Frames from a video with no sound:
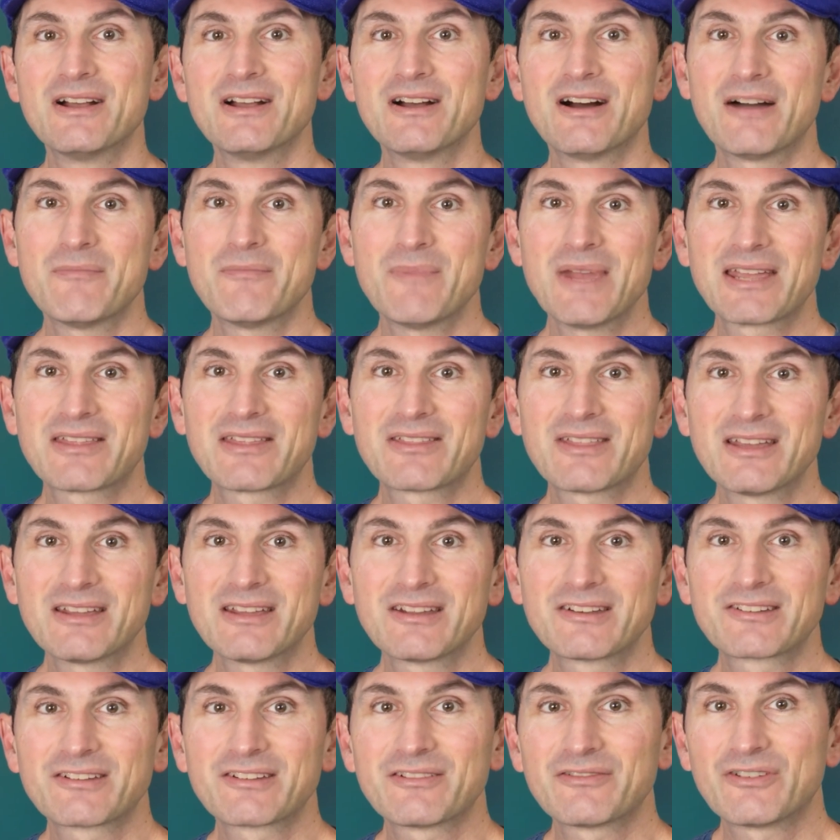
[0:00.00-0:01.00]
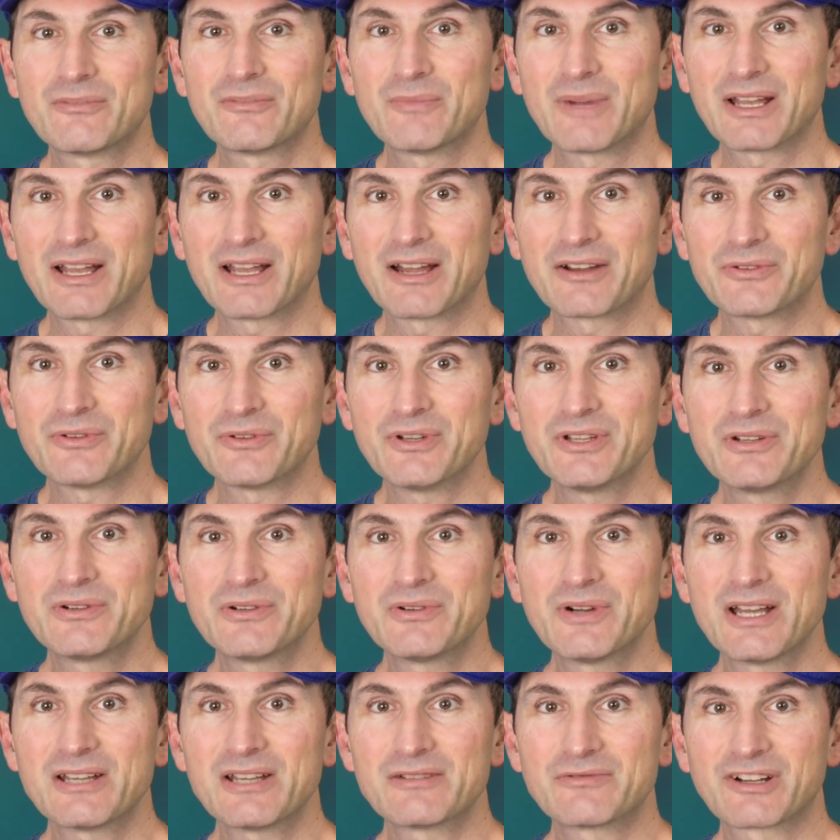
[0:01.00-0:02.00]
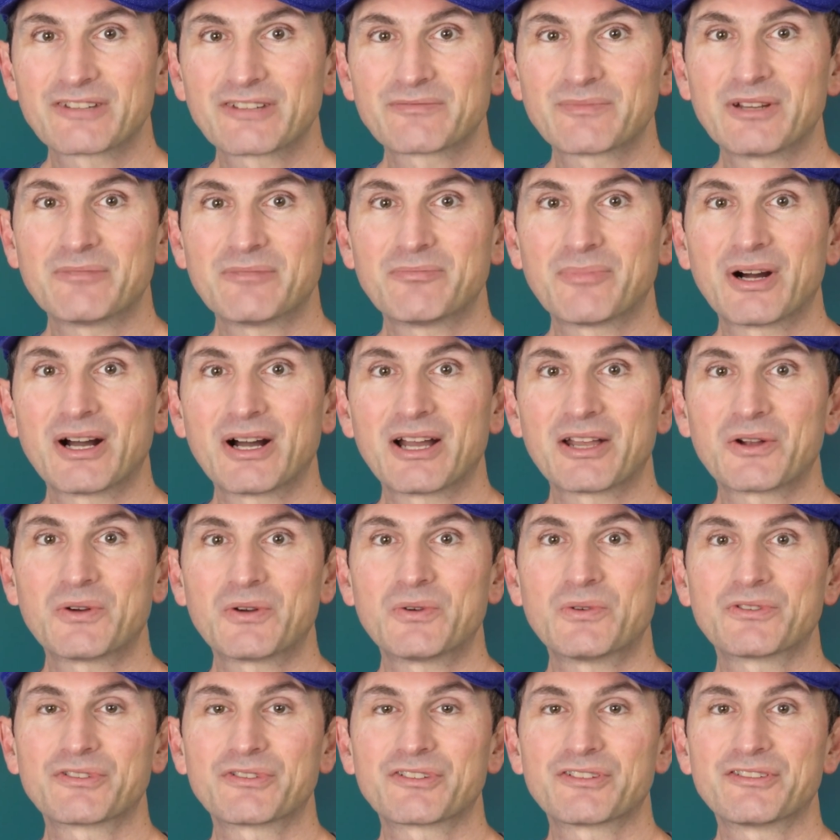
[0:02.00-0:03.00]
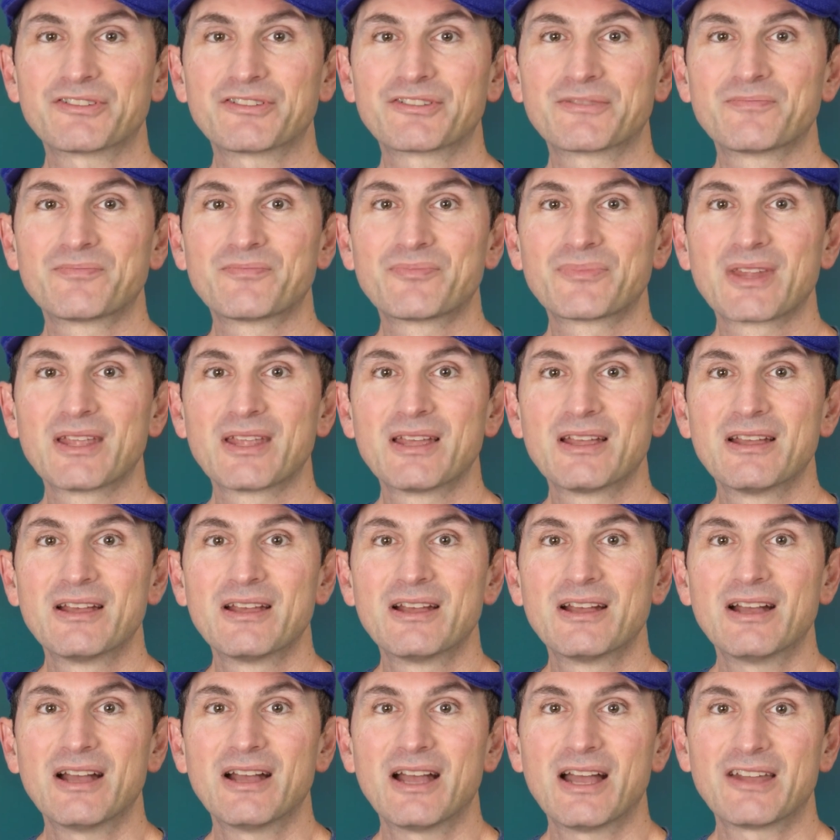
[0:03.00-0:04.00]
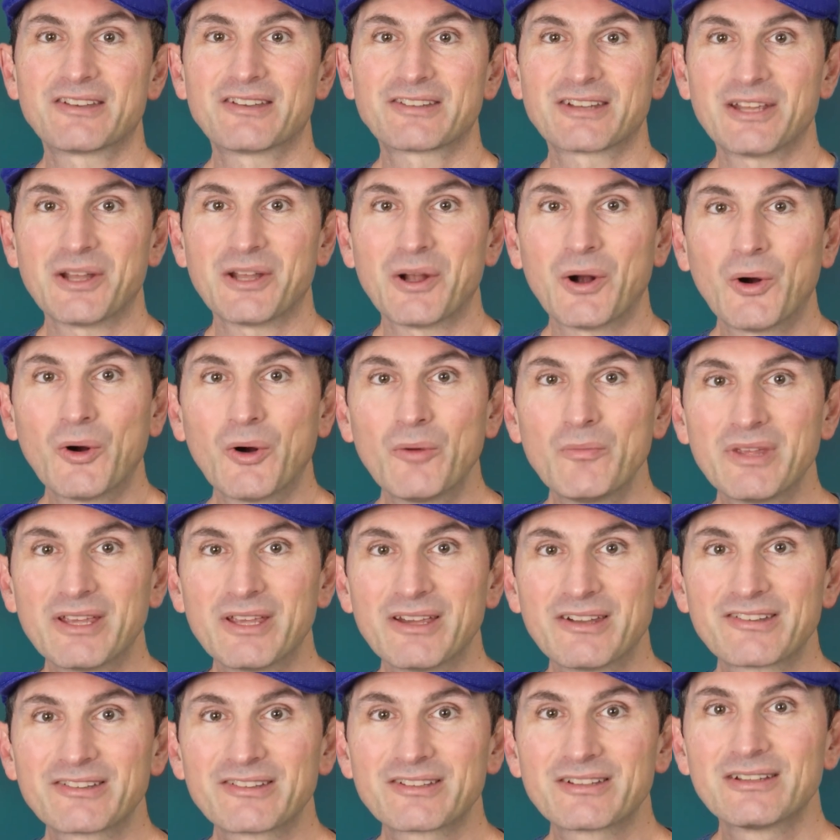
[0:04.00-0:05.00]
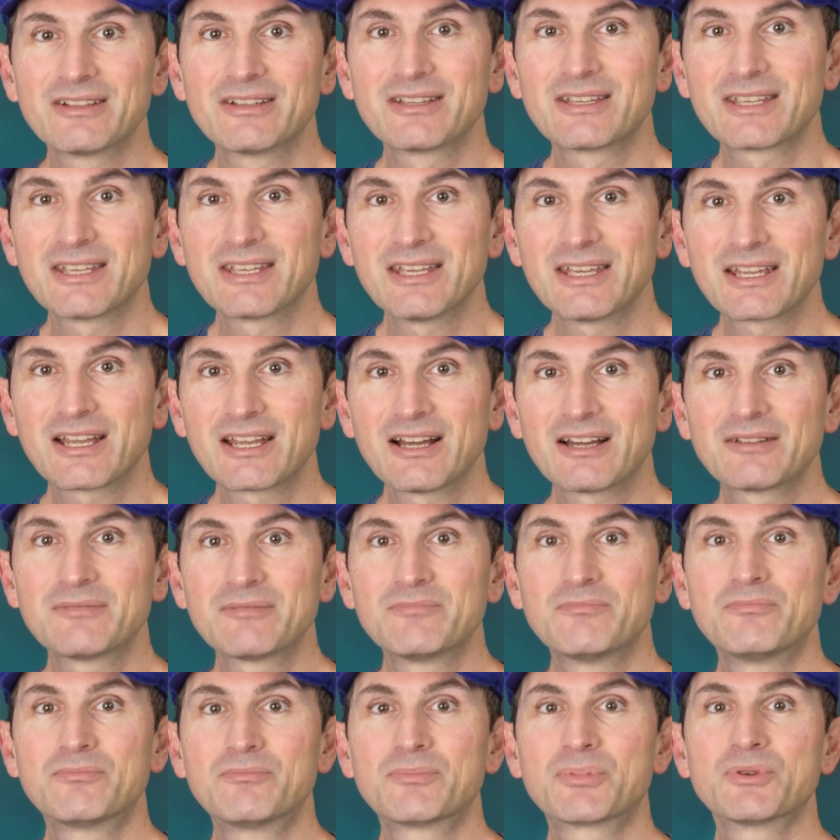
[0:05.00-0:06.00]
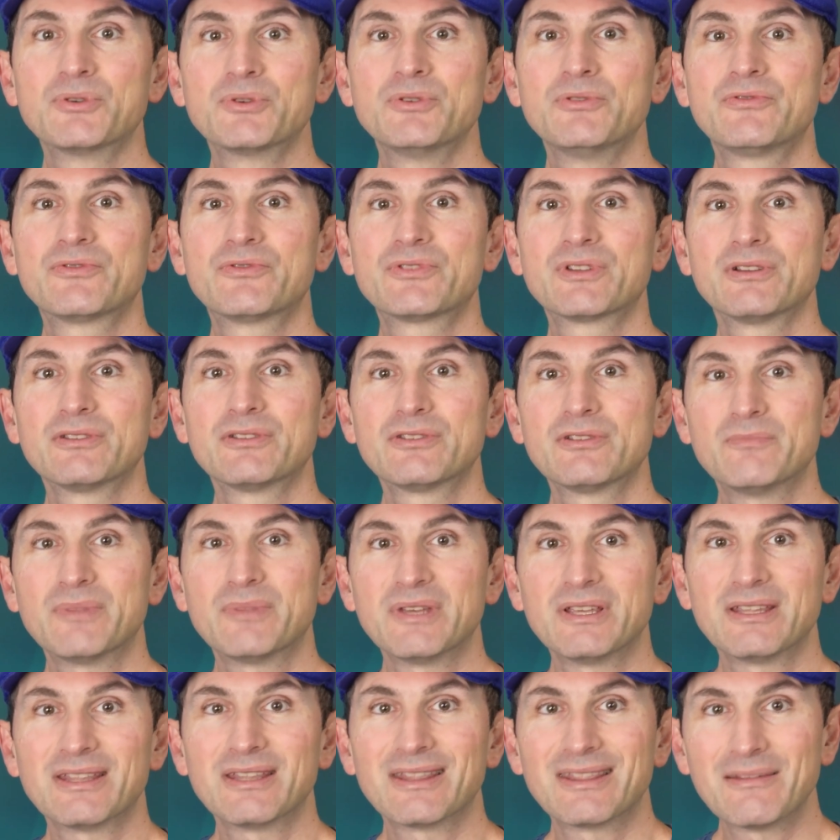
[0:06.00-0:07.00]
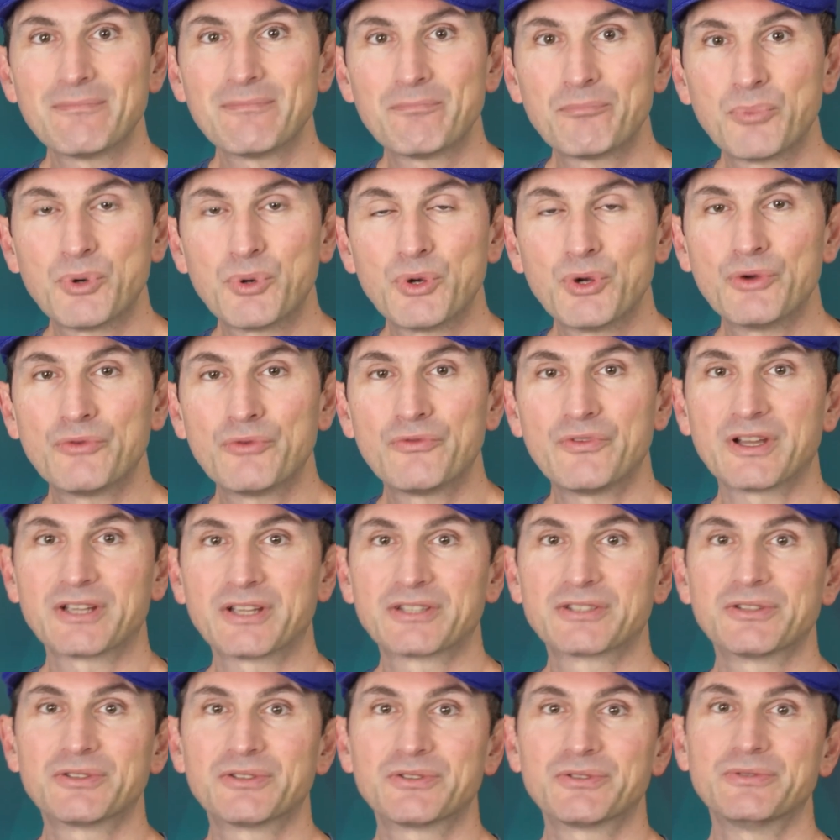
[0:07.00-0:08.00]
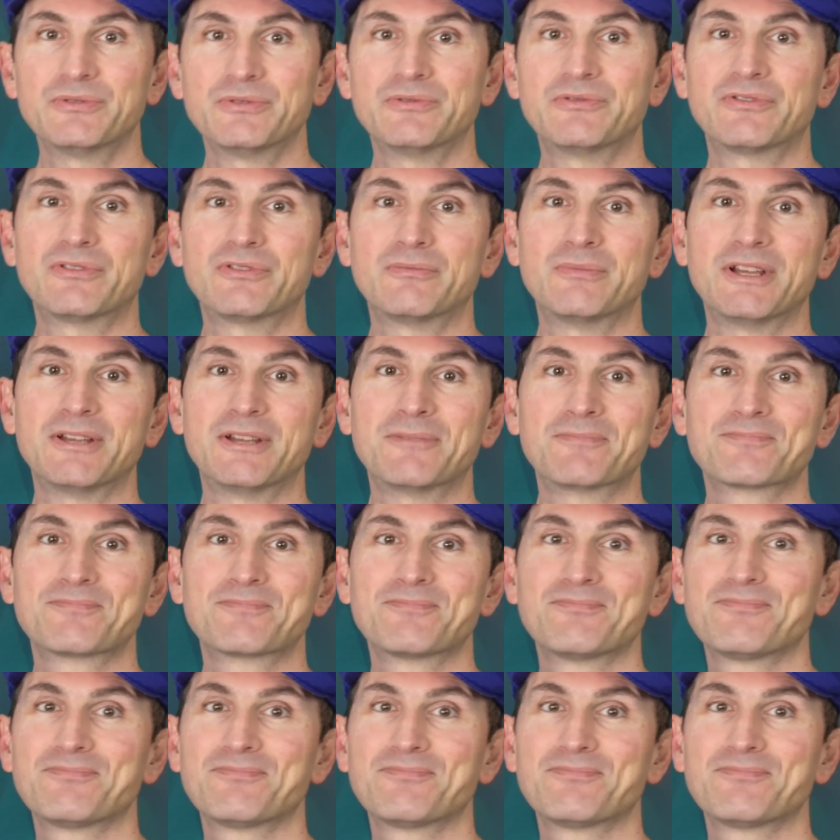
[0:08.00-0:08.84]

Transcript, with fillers: I make things for my Arduino and Raspberry Pi courses. As a hobbyist, KiCad proved to be the perfect tool for me.